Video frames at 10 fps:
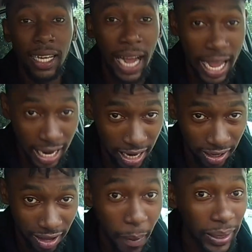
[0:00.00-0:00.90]
Guyana.
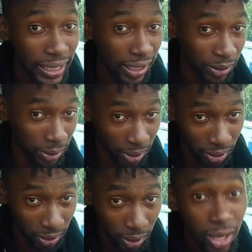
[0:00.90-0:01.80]
I'm telling
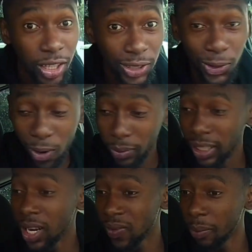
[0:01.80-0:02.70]
you, show me
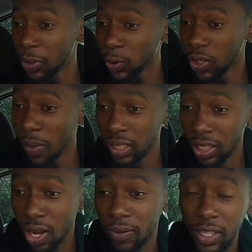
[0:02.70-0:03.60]
the love. I'm showing about
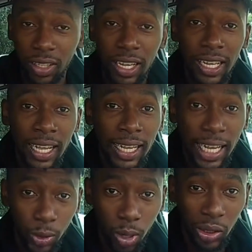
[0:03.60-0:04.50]
the love,
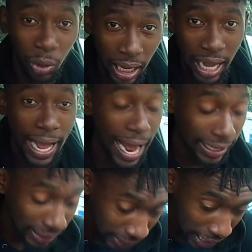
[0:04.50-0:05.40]
Guess what? Today,
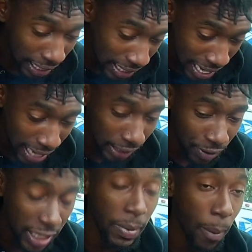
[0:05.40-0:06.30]
a second Guyanese
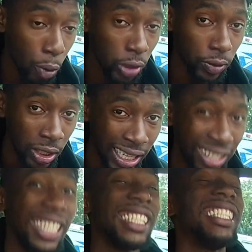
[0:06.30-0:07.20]
video I post for today,
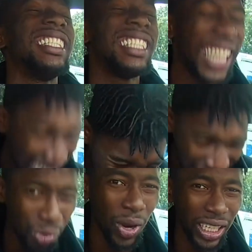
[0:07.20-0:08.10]
The
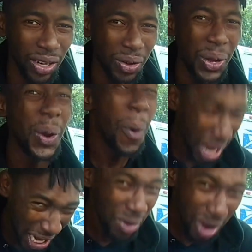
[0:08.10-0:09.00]
second one,
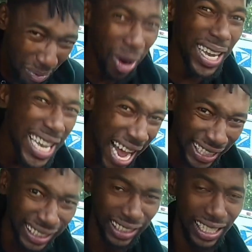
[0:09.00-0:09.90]
What you know about
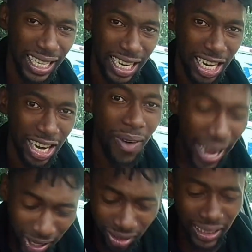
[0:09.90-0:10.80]
that?
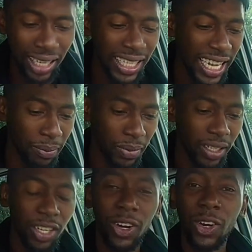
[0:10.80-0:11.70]
Right now, the song name,
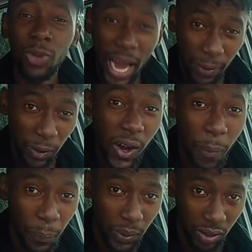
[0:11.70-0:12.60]
Rifle Up,